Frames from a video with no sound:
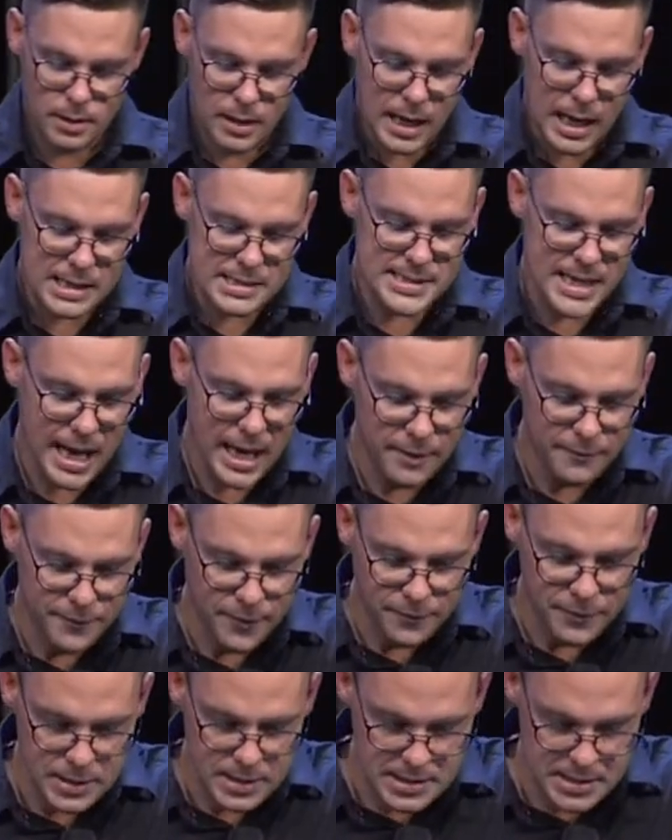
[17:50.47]
Isaiah
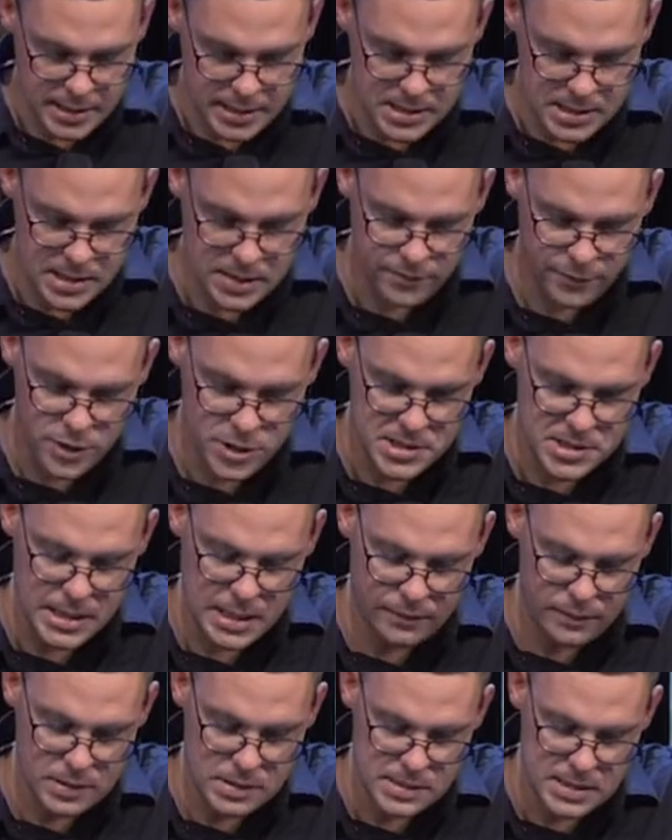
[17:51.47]
56, verse
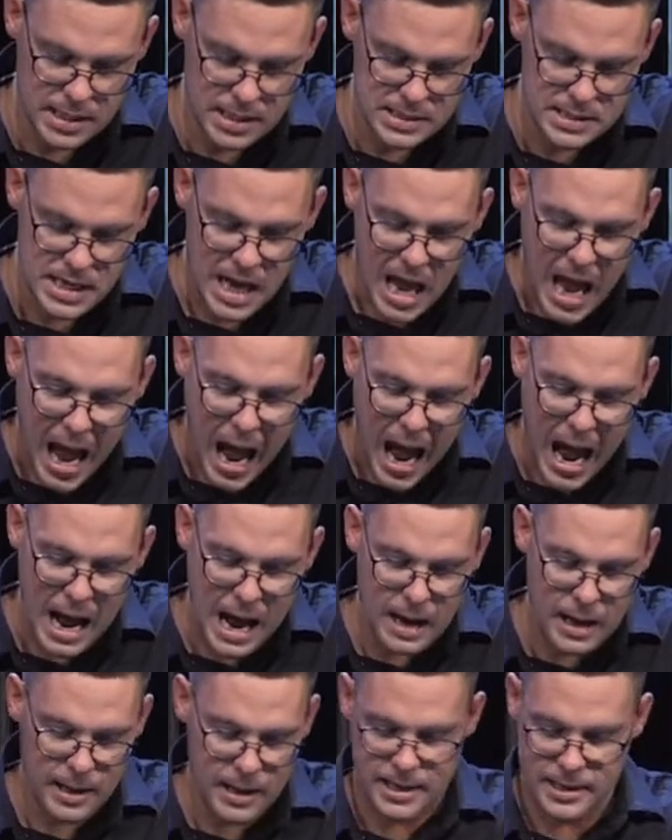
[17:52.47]
7 says,
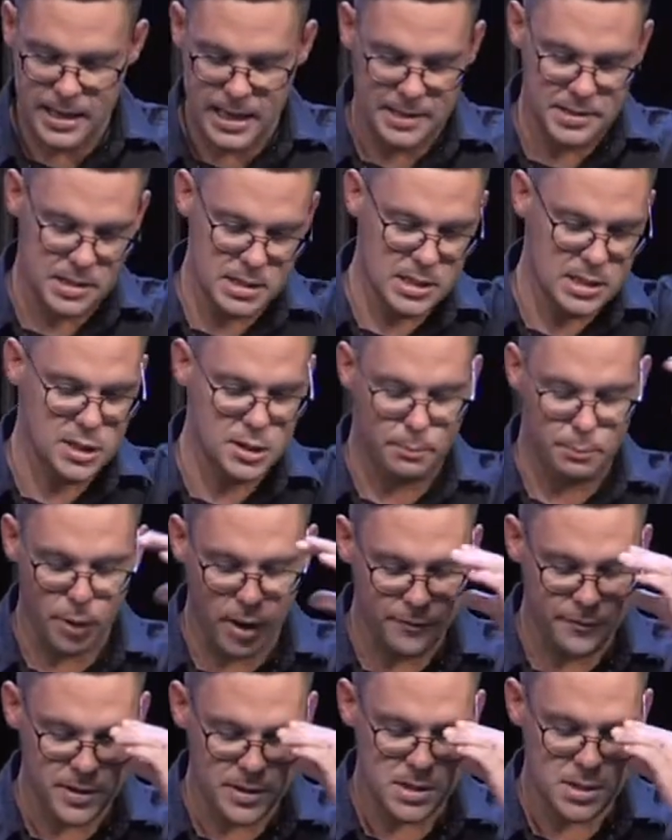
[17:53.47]
I, and, and this is the
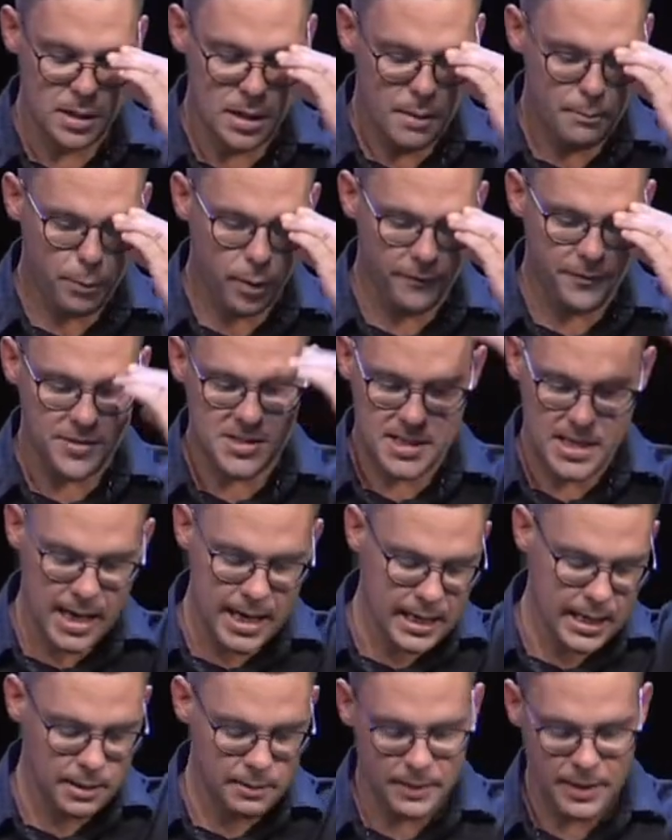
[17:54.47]
prophet
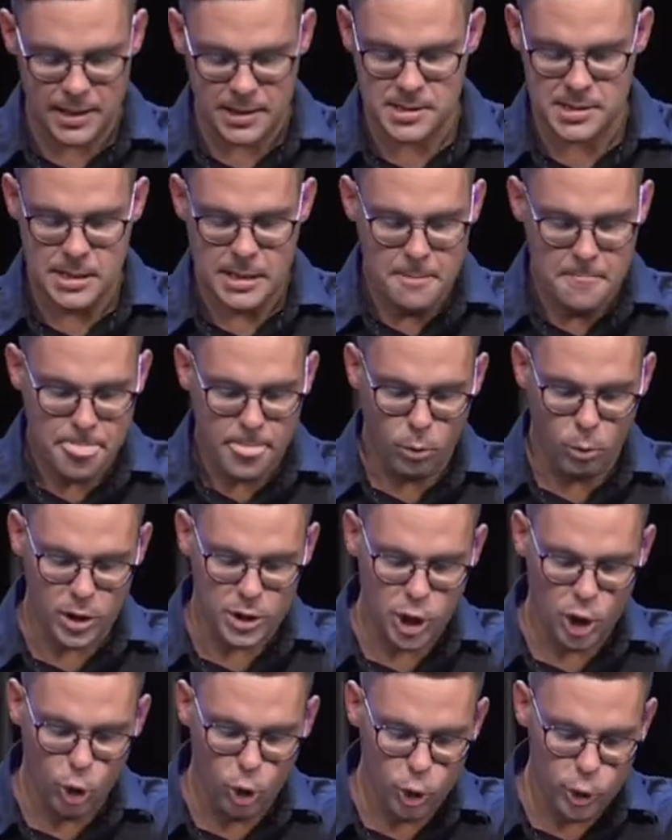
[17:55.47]
prophesying about what
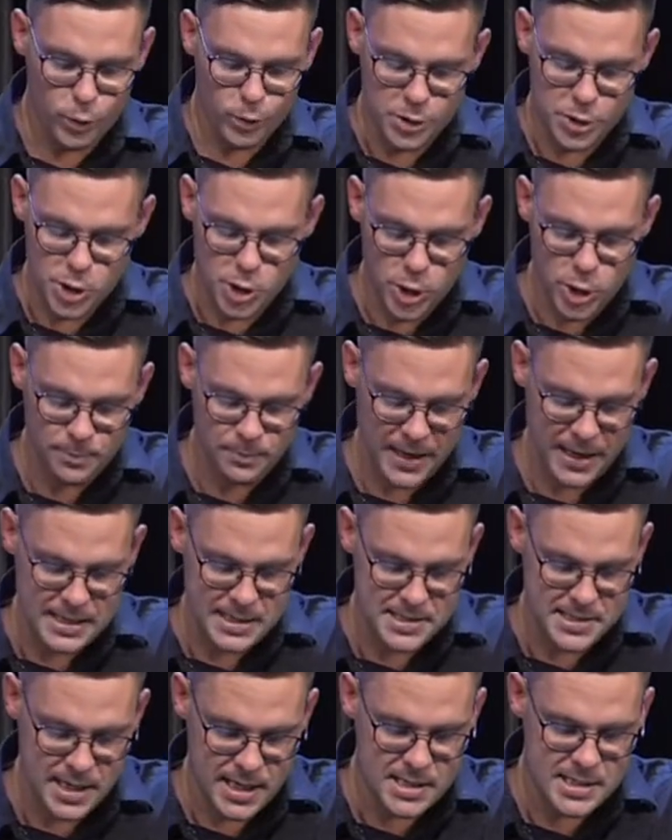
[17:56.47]
the Lord will do. And he
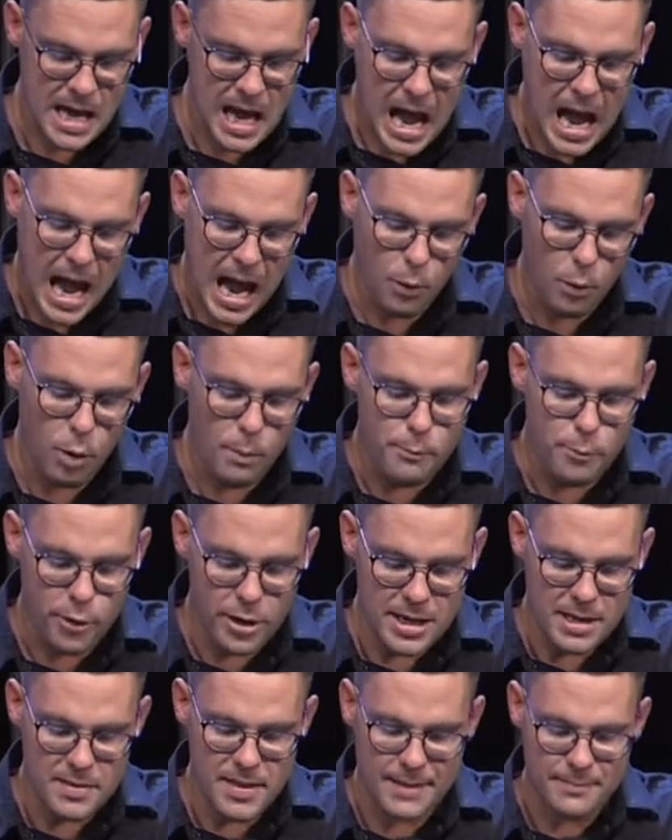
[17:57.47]
says, I will
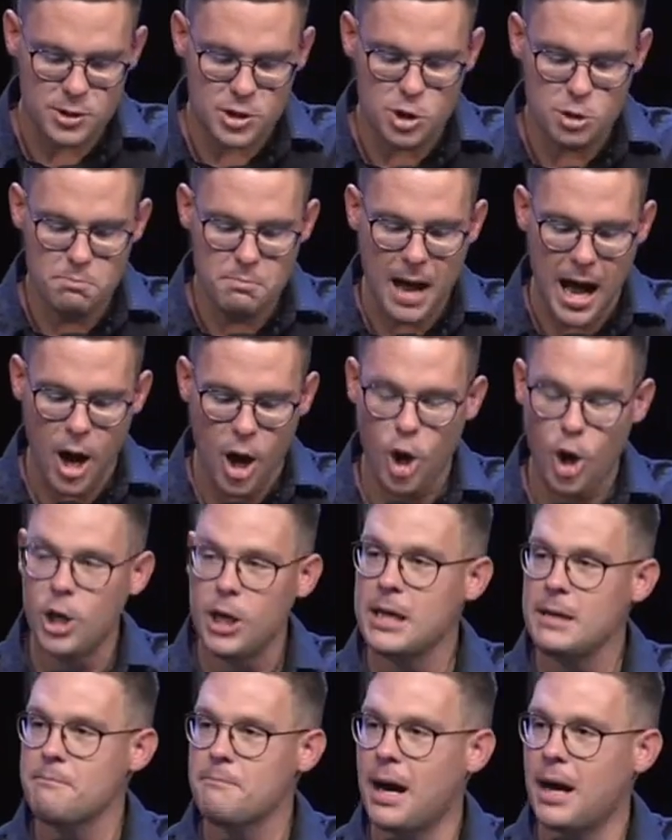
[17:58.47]
bring them to my
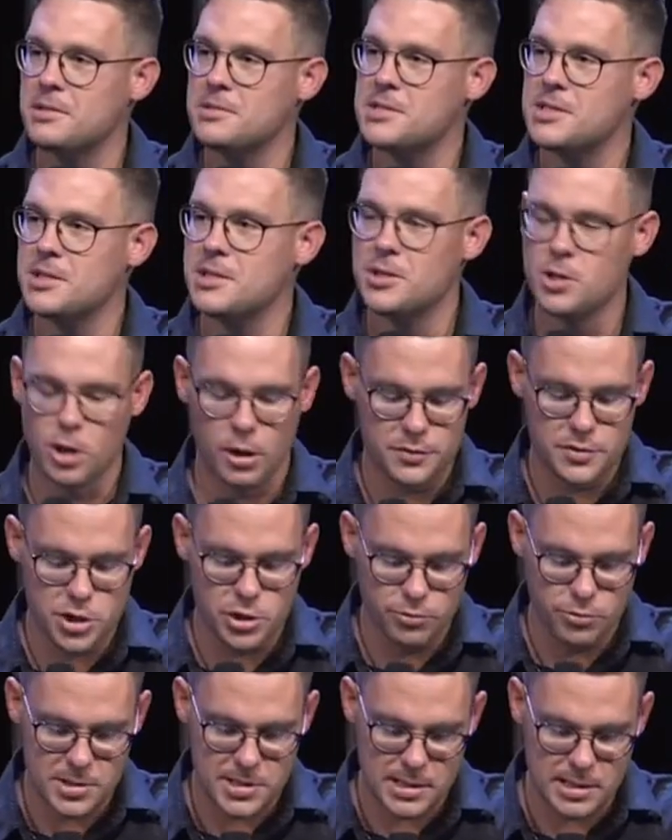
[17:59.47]
holy mountain of
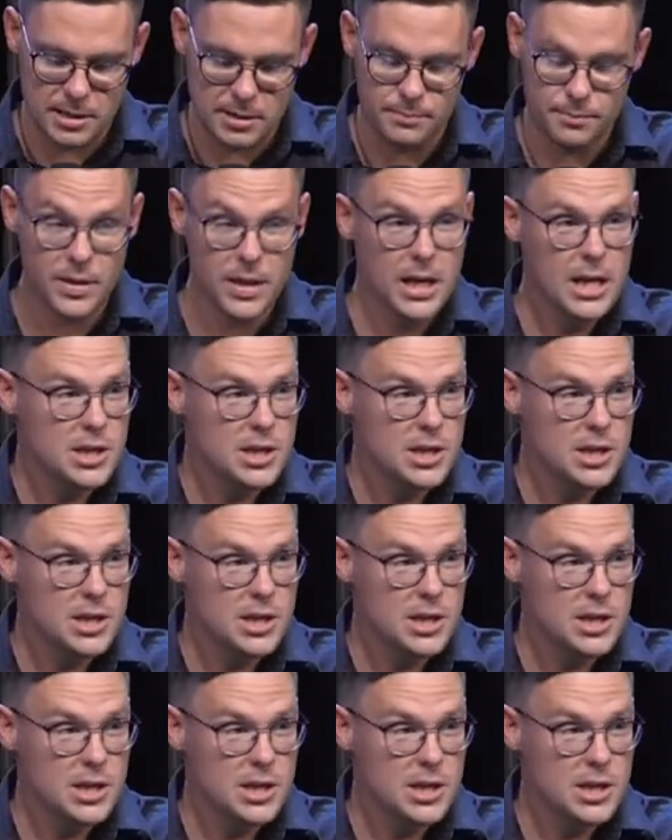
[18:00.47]
Jerusalem.